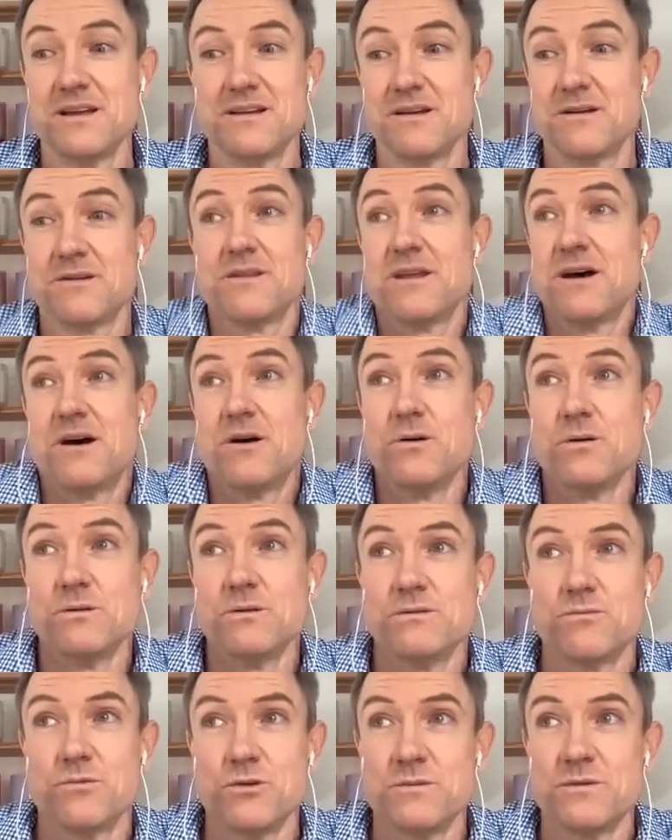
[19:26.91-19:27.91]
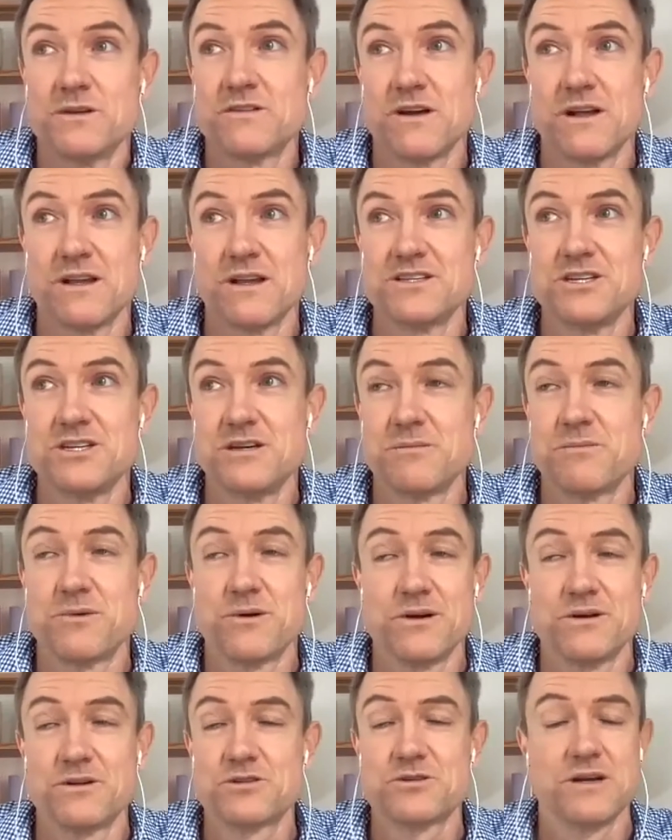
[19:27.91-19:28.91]
whole rheumatology
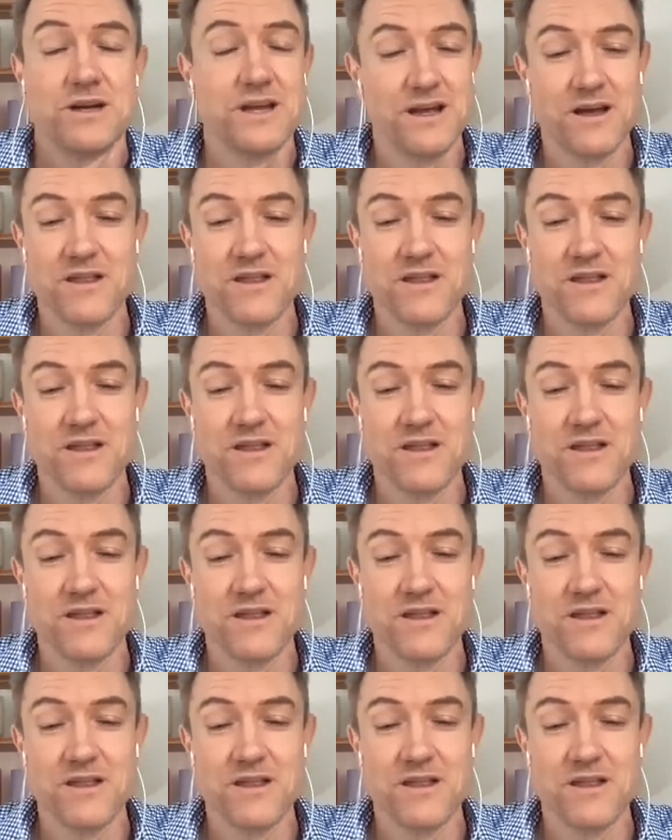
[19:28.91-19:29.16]
approach.